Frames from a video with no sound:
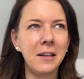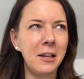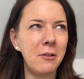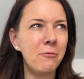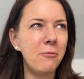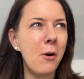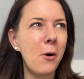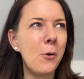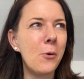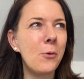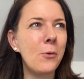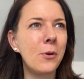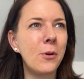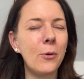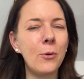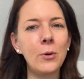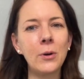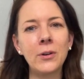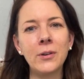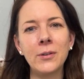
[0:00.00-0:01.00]
evoke
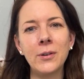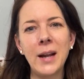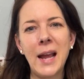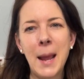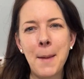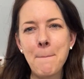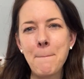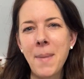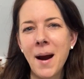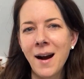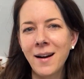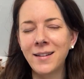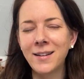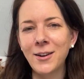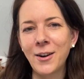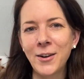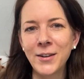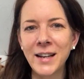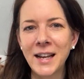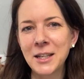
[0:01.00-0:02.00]
or
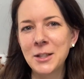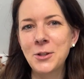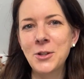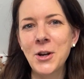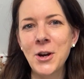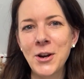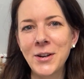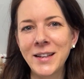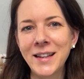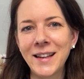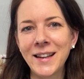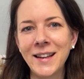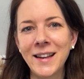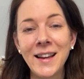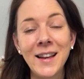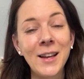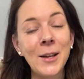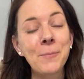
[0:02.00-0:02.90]
embark on a journey.